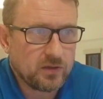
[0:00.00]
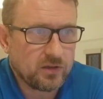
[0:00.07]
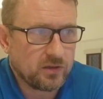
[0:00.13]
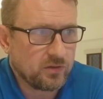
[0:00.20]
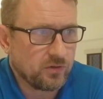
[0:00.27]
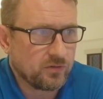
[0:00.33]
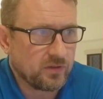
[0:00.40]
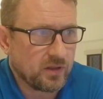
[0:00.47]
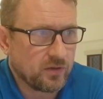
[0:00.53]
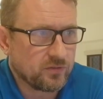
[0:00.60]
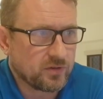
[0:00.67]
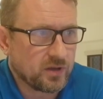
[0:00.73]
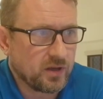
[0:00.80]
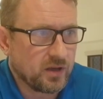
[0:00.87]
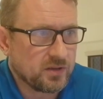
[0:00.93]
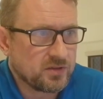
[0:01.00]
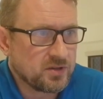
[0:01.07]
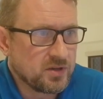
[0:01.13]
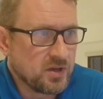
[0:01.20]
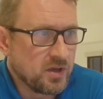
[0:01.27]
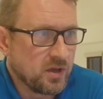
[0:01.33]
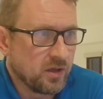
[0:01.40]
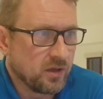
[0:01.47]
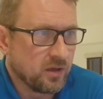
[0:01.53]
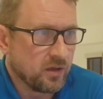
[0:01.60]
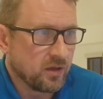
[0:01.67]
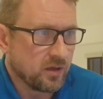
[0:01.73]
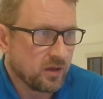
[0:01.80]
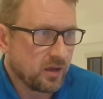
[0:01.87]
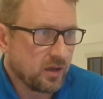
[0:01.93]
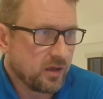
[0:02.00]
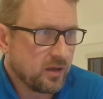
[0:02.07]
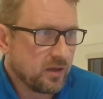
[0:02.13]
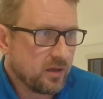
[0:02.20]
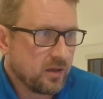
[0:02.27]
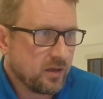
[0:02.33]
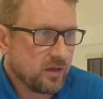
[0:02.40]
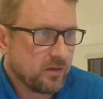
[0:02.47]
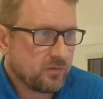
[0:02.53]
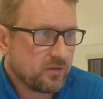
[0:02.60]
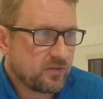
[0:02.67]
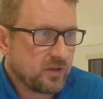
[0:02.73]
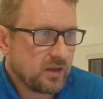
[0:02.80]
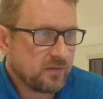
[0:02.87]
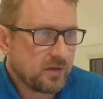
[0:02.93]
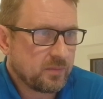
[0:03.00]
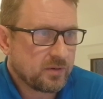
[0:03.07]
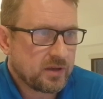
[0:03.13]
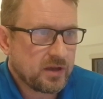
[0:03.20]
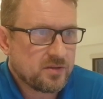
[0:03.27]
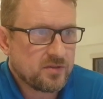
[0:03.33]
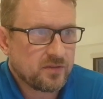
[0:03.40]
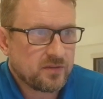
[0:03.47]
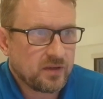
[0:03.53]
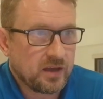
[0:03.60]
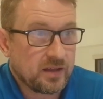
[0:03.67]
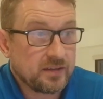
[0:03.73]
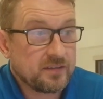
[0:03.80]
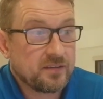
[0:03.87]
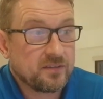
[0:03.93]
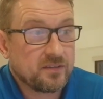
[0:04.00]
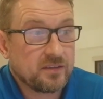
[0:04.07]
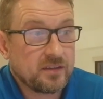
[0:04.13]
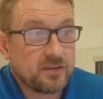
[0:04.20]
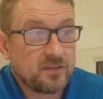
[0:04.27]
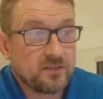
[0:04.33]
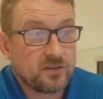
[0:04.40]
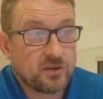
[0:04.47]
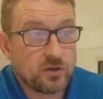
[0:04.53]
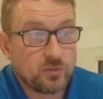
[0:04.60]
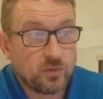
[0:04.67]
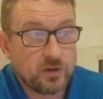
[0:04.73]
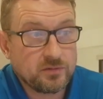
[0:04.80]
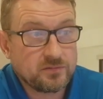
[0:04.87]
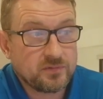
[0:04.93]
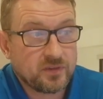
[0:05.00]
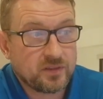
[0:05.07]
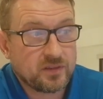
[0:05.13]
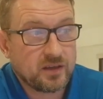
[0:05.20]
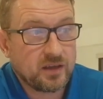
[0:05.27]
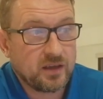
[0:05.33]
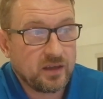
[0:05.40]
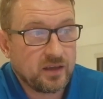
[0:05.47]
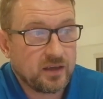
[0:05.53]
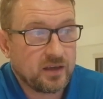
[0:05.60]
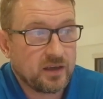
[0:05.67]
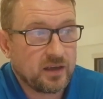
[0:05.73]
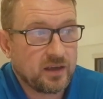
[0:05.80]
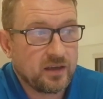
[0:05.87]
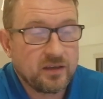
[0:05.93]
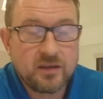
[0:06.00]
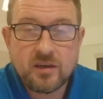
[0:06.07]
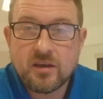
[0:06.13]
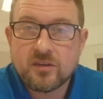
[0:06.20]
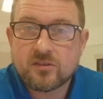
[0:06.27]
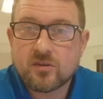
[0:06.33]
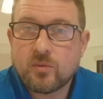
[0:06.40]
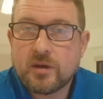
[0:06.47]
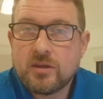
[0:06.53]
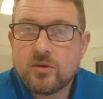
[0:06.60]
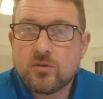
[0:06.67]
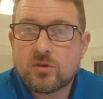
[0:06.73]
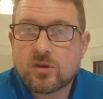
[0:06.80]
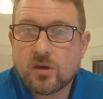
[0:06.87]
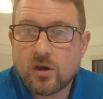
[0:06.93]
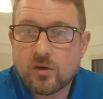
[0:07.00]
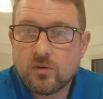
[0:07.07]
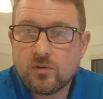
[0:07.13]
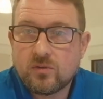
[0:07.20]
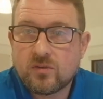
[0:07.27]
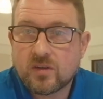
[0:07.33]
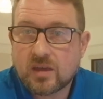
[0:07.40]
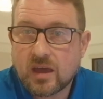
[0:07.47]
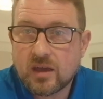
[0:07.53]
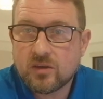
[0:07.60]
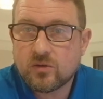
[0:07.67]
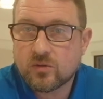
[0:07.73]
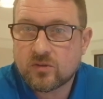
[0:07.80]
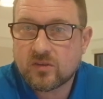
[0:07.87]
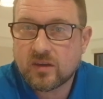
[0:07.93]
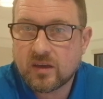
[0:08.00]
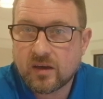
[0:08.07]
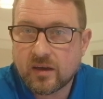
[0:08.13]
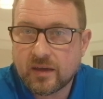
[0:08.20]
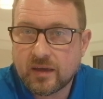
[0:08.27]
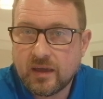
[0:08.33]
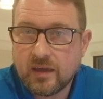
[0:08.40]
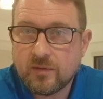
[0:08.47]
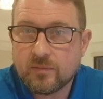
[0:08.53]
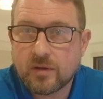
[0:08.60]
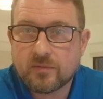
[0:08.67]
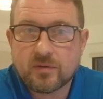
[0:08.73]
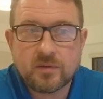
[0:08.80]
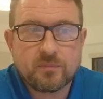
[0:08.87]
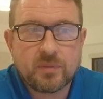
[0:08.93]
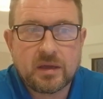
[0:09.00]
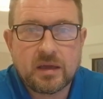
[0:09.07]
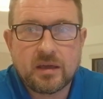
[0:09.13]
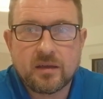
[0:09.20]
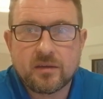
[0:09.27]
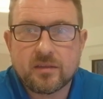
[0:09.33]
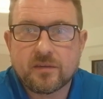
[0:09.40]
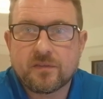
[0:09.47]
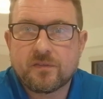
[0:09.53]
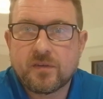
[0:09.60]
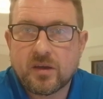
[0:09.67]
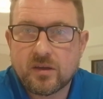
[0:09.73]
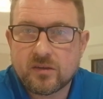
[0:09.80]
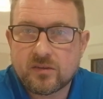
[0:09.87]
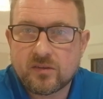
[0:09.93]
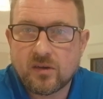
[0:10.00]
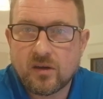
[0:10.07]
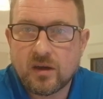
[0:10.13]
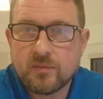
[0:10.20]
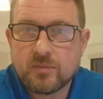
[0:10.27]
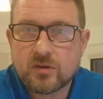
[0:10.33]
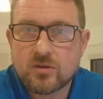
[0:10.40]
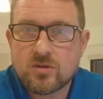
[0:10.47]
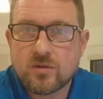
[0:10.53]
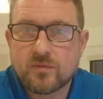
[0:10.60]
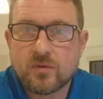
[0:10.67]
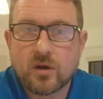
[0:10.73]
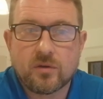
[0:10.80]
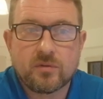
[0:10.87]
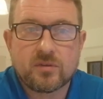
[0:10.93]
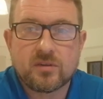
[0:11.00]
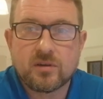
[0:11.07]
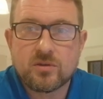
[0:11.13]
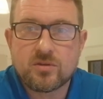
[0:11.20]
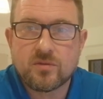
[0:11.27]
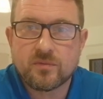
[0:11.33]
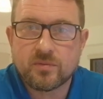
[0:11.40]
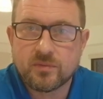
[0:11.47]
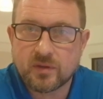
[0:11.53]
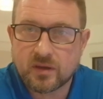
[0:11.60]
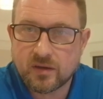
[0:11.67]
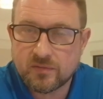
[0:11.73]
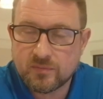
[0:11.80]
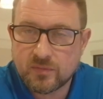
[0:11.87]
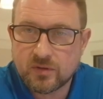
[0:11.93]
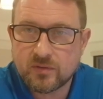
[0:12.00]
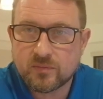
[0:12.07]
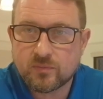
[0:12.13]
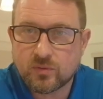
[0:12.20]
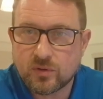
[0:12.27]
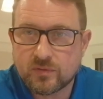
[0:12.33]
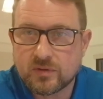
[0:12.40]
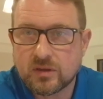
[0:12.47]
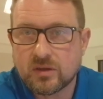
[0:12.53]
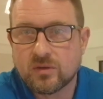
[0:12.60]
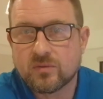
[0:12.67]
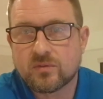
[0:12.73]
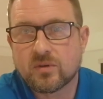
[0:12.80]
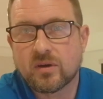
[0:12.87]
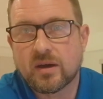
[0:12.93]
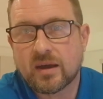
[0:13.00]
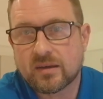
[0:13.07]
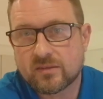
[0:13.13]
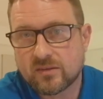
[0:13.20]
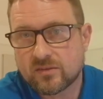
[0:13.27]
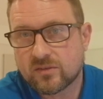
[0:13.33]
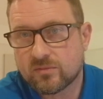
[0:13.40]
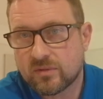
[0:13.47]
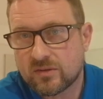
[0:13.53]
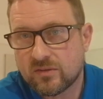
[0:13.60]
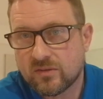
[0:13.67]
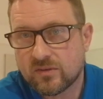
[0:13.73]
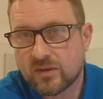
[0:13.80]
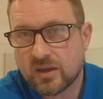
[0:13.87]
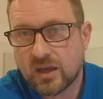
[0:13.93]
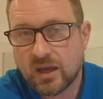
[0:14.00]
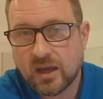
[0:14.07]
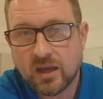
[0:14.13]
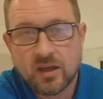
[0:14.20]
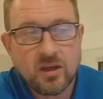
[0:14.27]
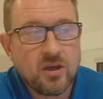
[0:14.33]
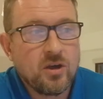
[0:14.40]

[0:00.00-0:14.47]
using those cards. Receipt of application TIE. This is a good one. So when you go to get your TIE, whether it be the first time because you've got a resolution from the government proving you've got access to residency here,